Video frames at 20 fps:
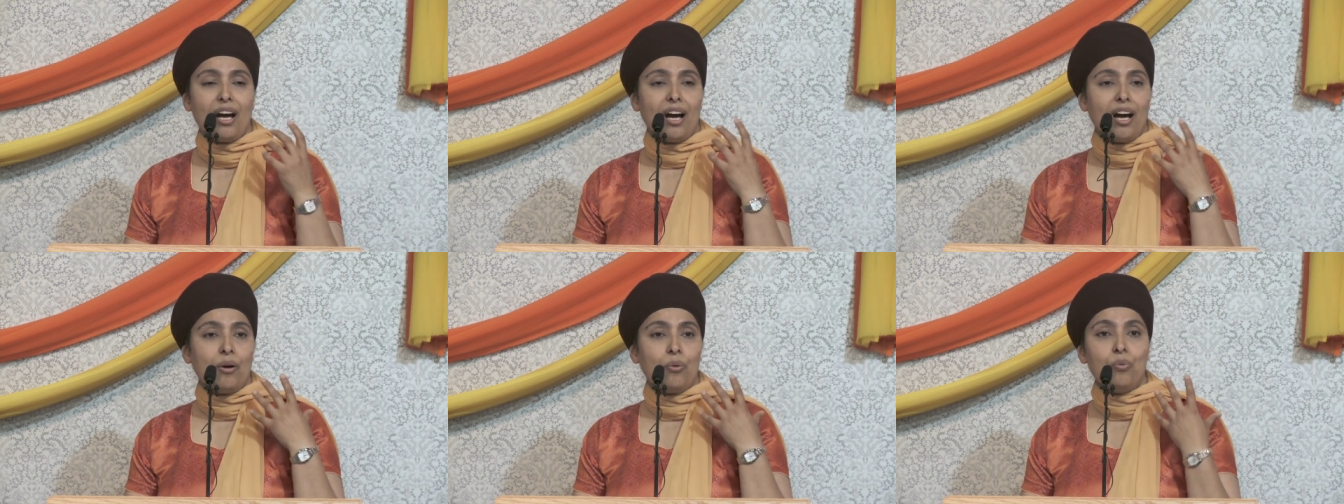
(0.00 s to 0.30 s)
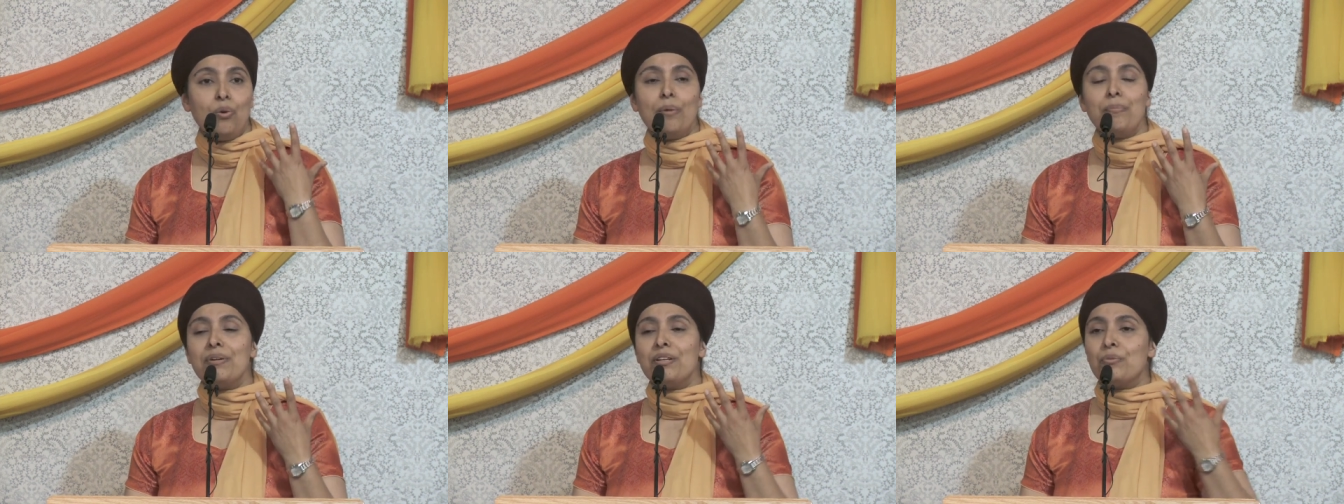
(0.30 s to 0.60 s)
A
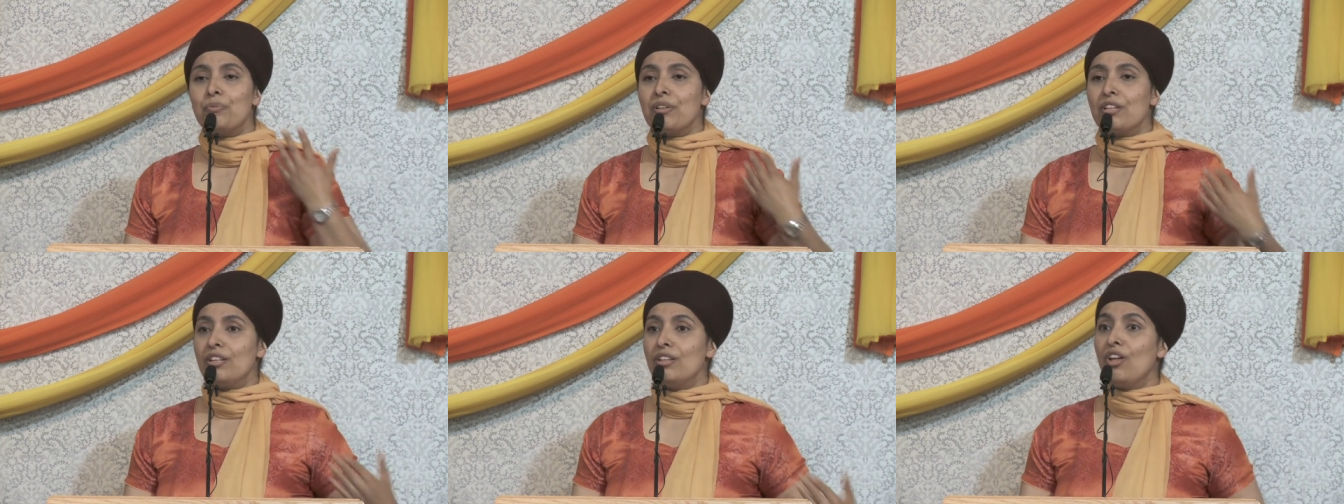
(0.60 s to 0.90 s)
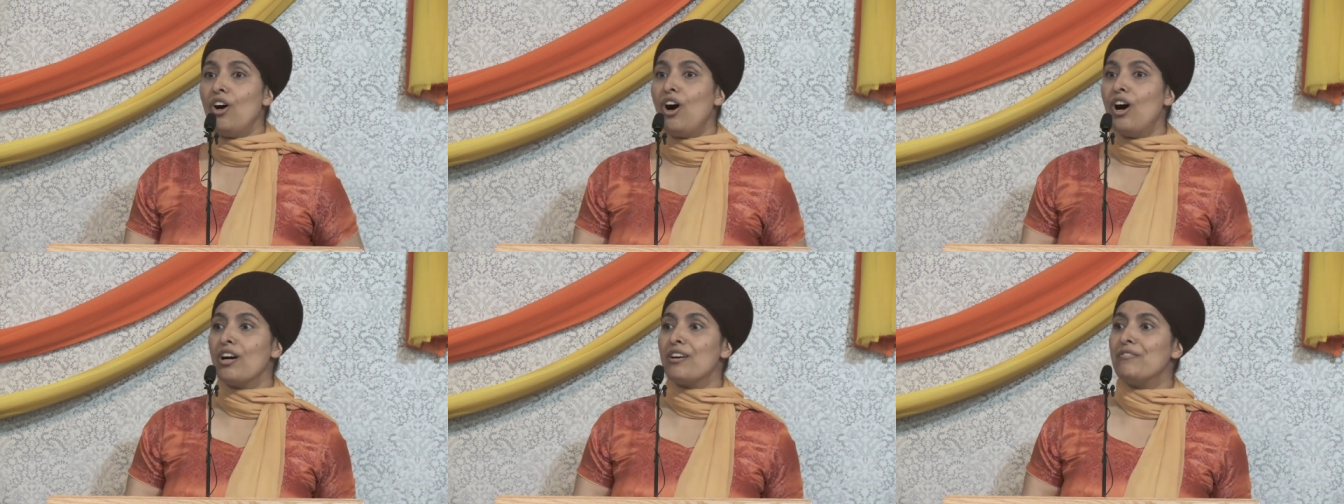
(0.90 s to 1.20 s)
woman with
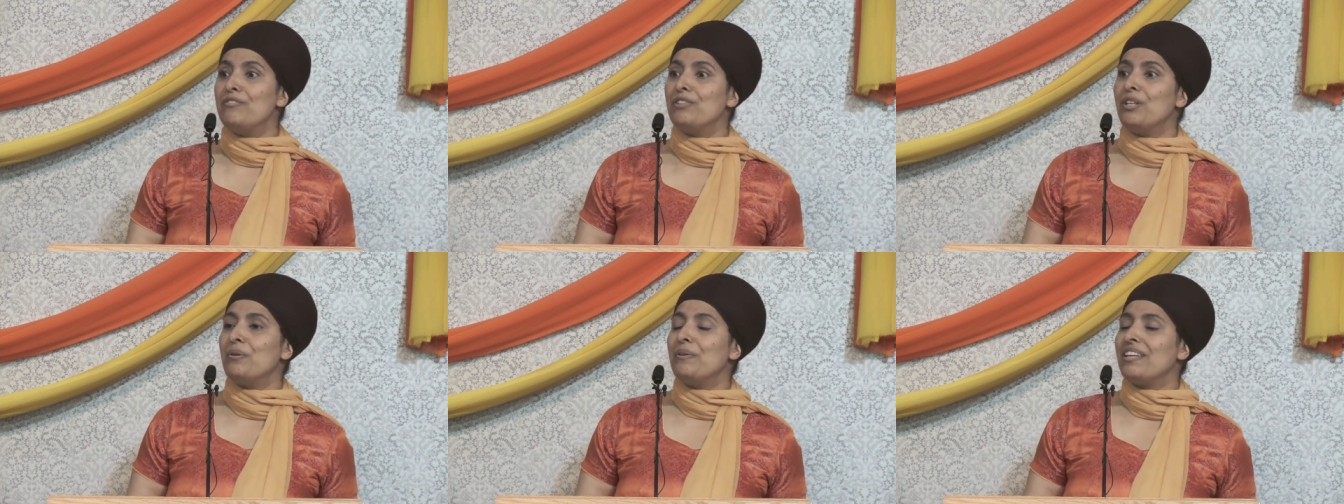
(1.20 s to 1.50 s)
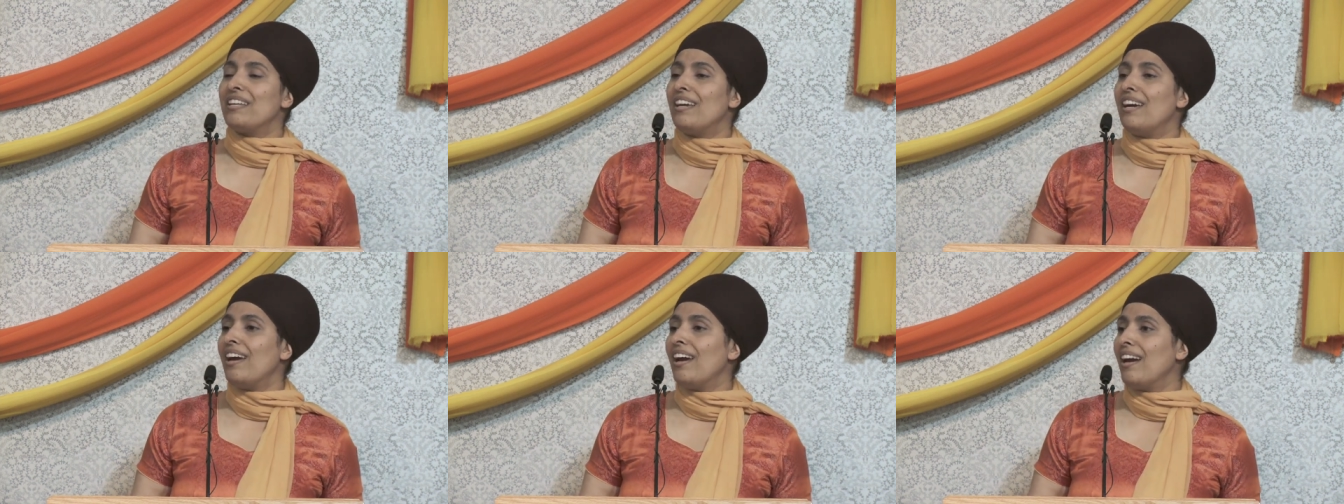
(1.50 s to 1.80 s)
long
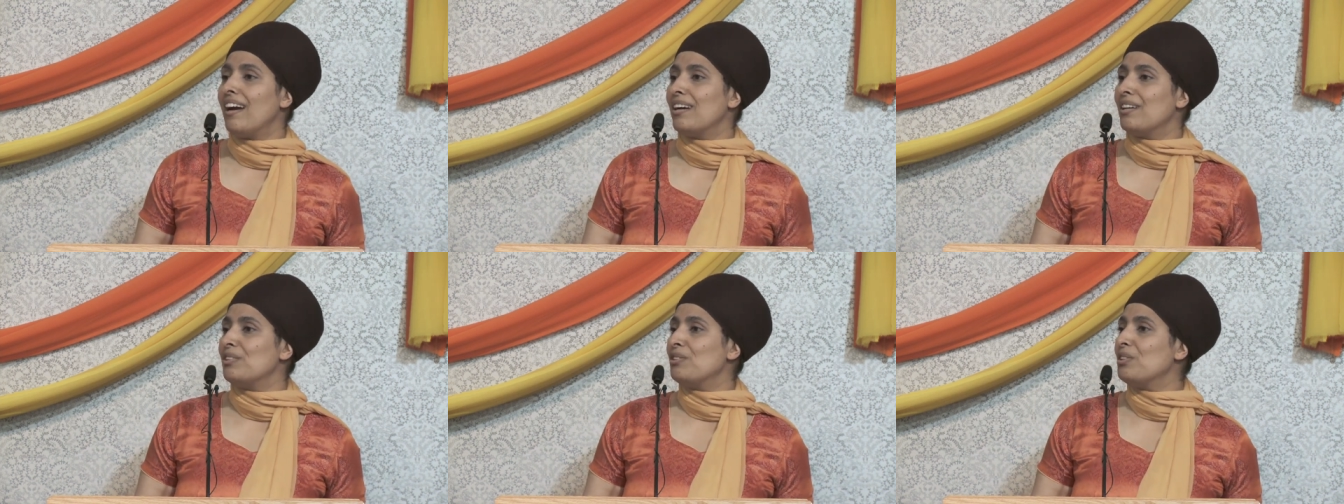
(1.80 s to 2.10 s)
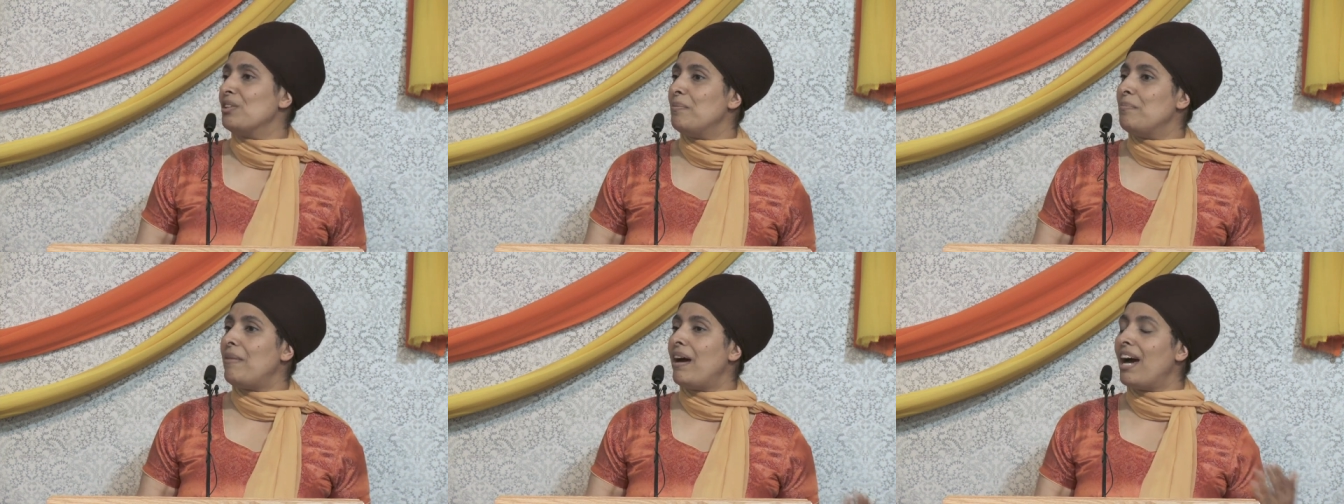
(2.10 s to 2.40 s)
flowing hair
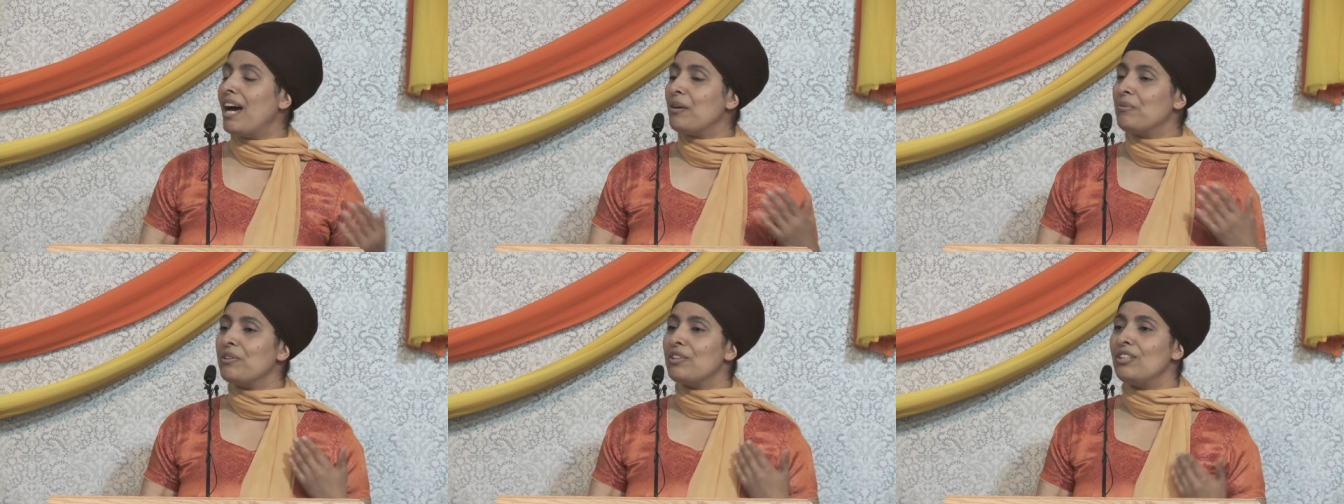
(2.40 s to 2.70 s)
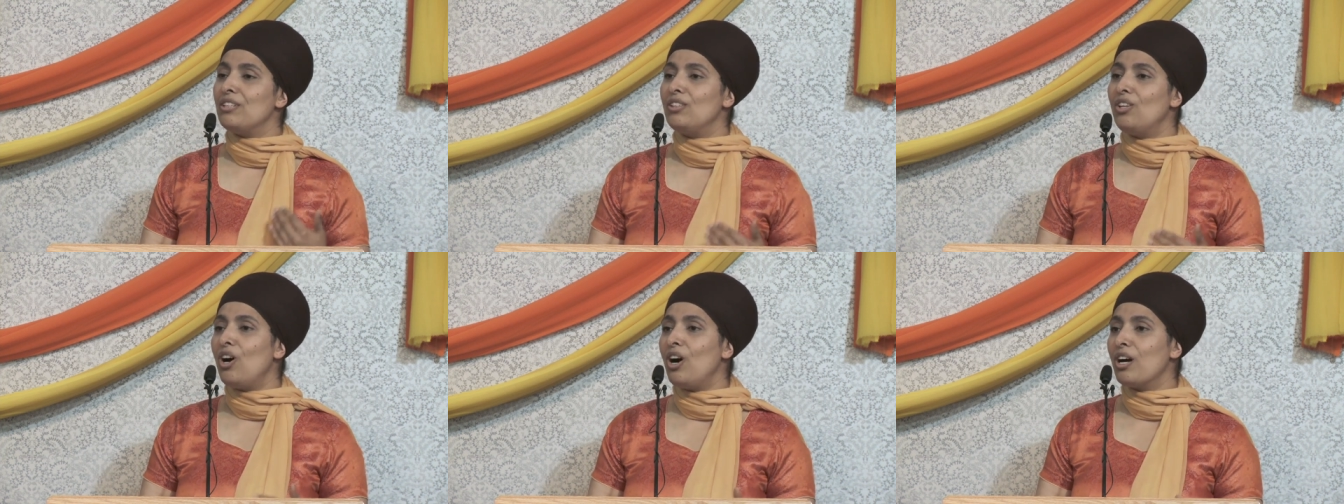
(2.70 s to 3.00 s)
or a man with a
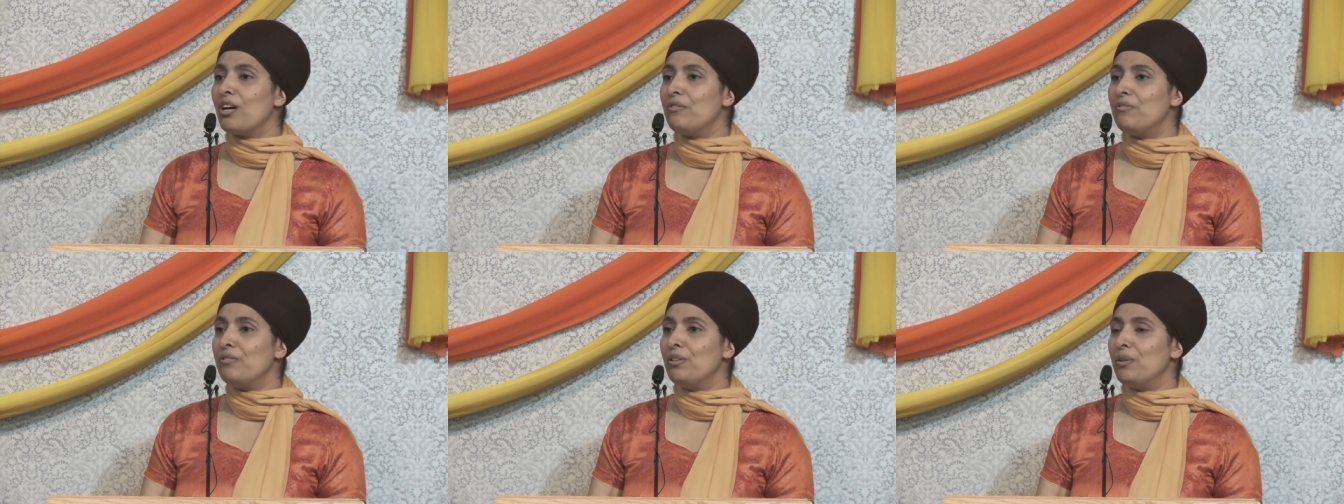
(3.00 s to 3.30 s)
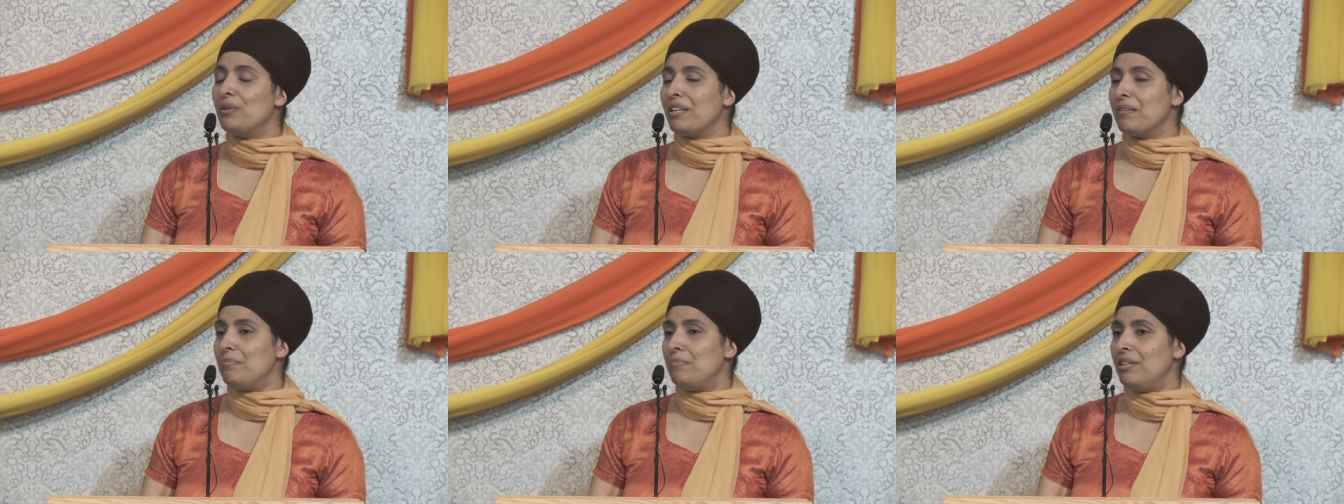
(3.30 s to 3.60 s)
long
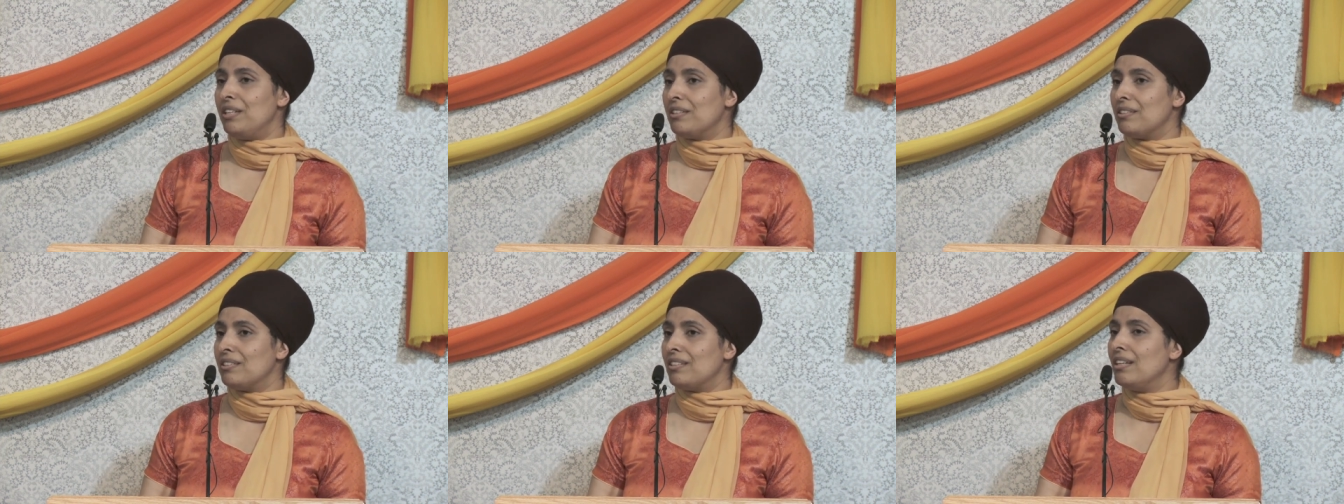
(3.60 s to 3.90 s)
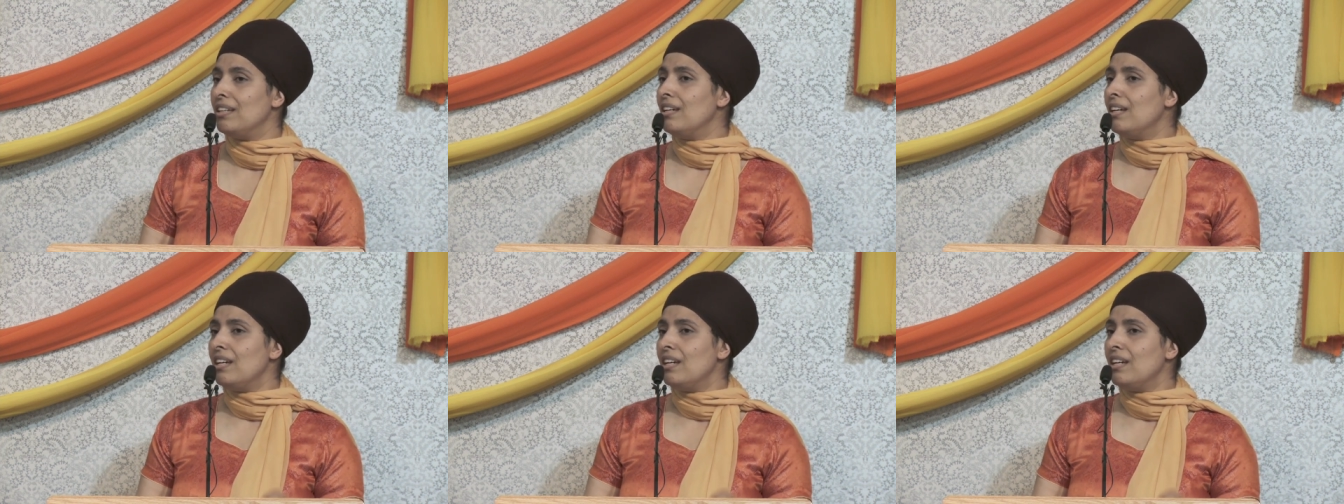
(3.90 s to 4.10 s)
flowing beard